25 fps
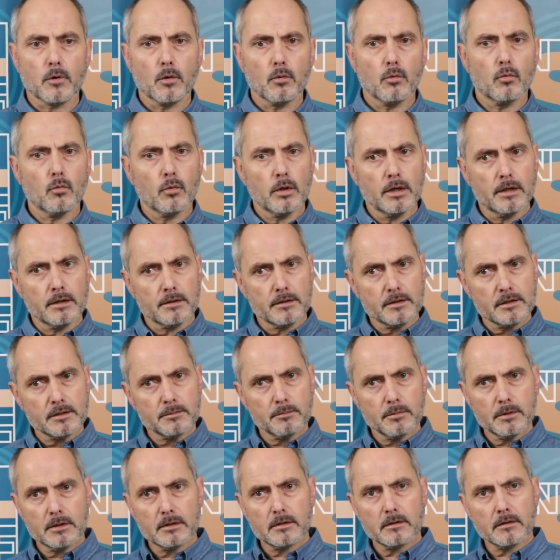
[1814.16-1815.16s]
where this
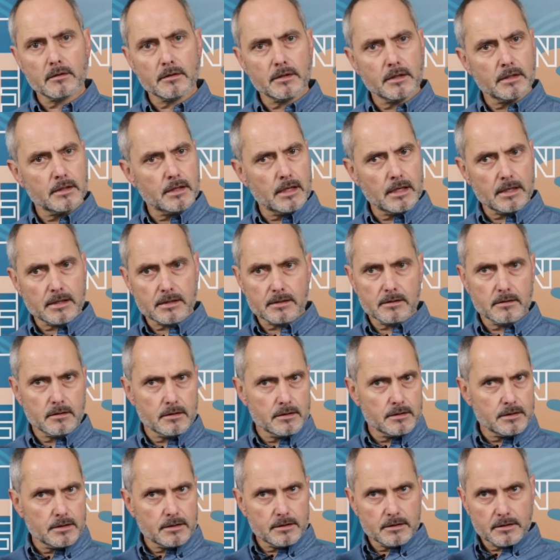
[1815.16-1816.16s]
beetle then actually
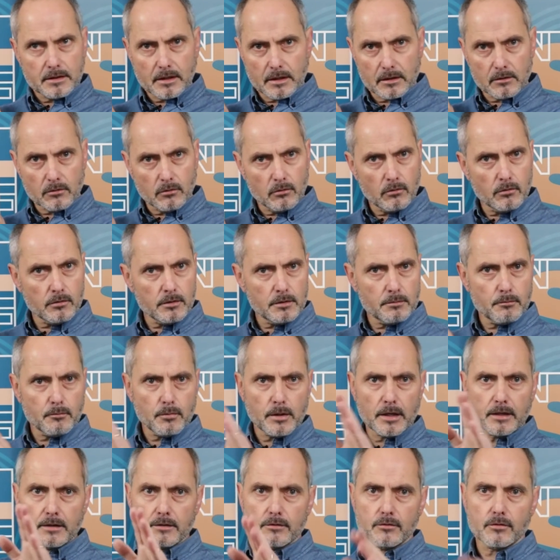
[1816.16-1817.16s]
just takes all the
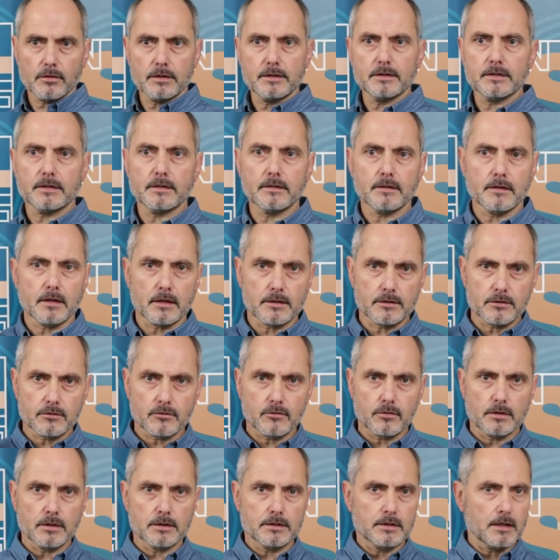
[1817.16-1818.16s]
plane trees in that
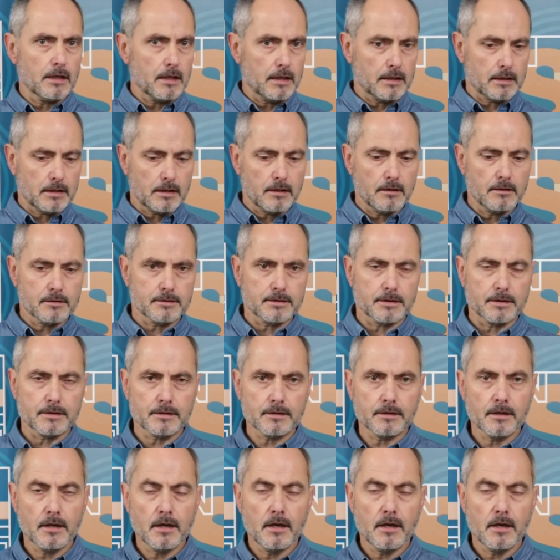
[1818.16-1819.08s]
street and kills it.